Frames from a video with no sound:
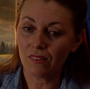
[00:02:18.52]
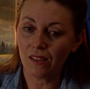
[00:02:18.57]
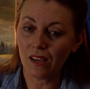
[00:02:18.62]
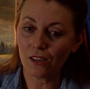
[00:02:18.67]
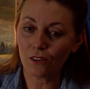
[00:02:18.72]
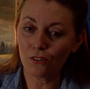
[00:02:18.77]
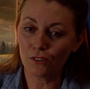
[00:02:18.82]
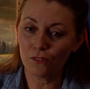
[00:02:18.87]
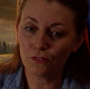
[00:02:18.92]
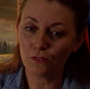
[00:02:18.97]
I
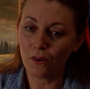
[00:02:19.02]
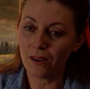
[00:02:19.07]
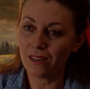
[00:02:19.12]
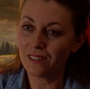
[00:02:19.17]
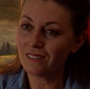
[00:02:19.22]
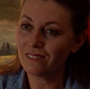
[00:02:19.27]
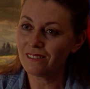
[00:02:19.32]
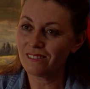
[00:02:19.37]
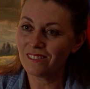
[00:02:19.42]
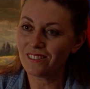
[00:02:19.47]
could have
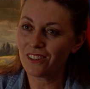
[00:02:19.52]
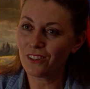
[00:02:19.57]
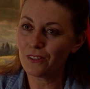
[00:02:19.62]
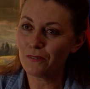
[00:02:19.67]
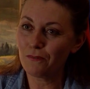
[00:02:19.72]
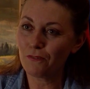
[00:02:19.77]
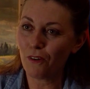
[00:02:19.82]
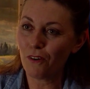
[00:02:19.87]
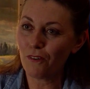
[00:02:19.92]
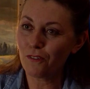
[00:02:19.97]
quite got
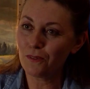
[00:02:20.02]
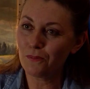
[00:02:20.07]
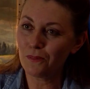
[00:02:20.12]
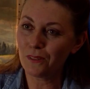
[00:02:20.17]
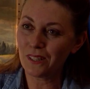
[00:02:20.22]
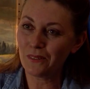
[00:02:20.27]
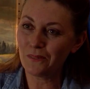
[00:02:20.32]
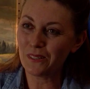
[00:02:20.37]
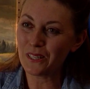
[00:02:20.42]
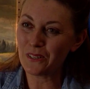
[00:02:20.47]
involved in what
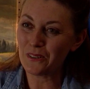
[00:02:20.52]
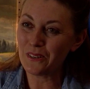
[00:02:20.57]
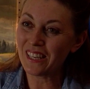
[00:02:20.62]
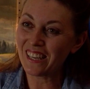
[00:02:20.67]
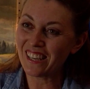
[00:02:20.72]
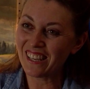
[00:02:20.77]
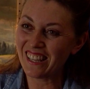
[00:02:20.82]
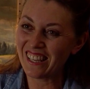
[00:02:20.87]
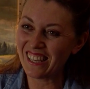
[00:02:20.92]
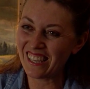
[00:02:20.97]
they were doing,
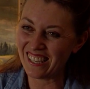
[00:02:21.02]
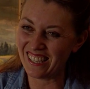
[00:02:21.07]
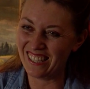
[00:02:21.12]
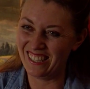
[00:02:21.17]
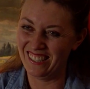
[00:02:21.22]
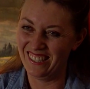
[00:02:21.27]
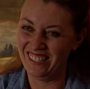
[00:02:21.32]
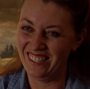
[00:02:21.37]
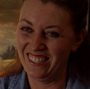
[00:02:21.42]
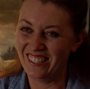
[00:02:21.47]
I think.
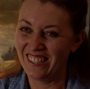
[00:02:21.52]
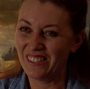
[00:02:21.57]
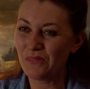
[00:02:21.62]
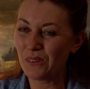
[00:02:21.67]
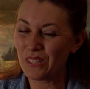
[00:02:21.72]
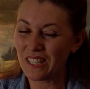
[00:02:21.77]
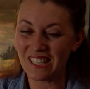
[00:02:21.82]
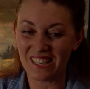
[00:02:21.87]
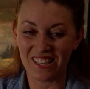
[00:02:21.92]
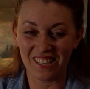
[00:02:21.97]
It
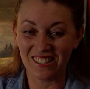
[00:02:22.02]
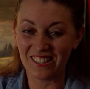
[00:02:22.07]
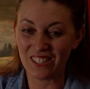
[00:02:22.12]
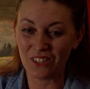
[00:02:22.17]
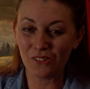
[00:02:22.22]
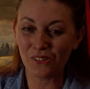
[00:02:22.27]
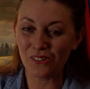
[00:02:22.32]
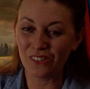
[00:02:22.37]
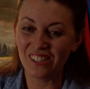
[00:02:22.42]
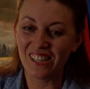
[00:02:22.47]
wasn't at
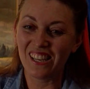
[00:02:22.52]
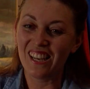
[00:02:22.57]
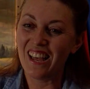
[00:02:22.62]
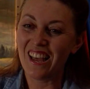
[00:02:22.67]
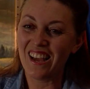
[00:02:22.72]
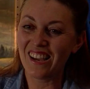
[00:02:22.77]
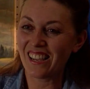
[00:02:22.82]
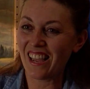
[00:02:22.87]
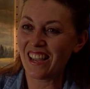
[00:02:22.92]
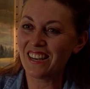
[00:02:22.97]
all
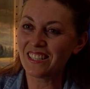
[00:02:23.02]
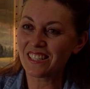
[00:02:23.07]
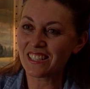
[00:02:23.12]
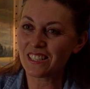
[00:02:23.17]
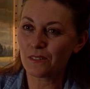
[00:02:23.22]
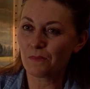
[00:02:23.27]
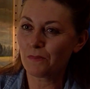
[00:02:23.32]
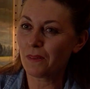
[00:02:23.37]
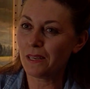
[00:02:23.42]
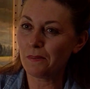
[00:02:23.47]

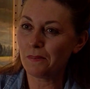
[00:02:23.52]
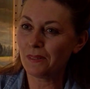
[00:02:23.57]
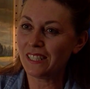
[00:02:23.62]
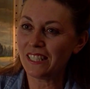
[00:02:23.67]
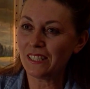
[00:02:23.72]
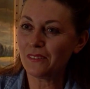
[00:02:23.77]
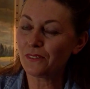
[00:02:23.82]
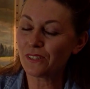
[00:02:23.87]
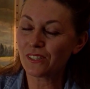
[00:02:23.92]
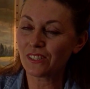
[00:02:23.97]
against my
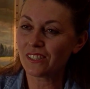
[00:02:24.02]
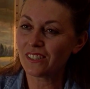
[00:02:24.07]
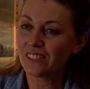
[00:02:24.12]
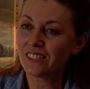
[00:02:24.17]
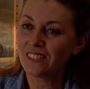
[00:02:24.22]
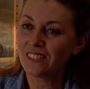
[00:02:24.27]
beliefs.